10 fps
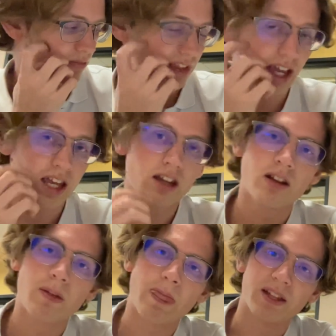They
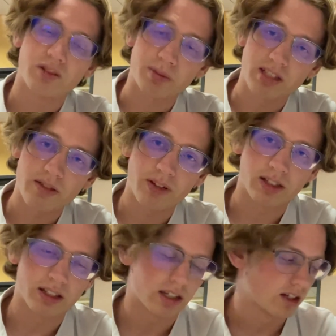
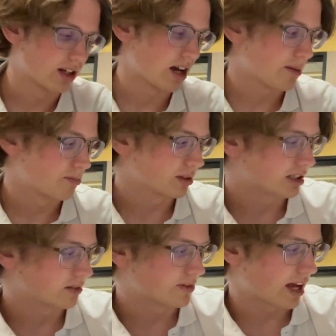specifically
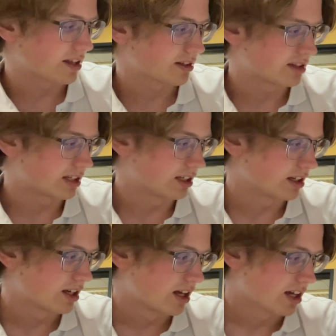believed that the
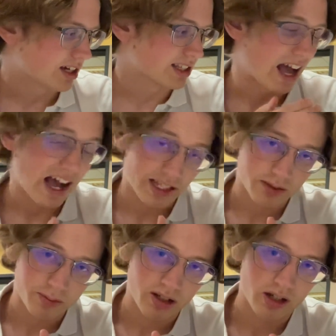
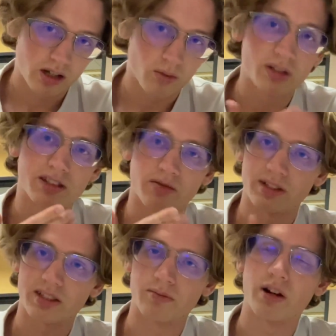clasp was at
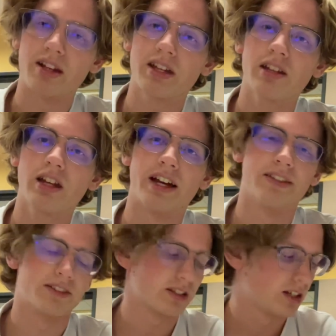risk at breaking,
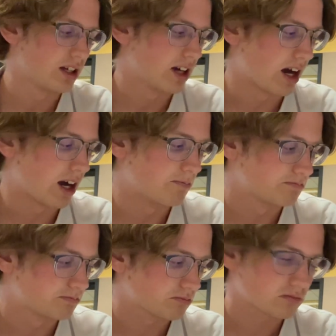and
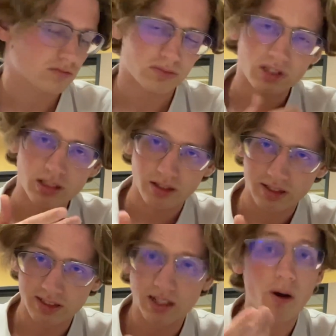you can
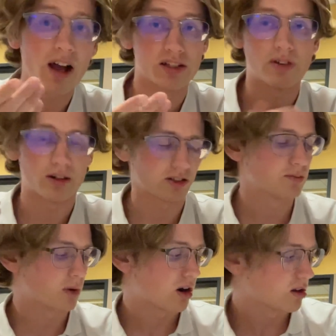see why. It's very
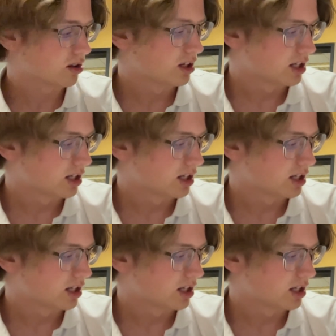small.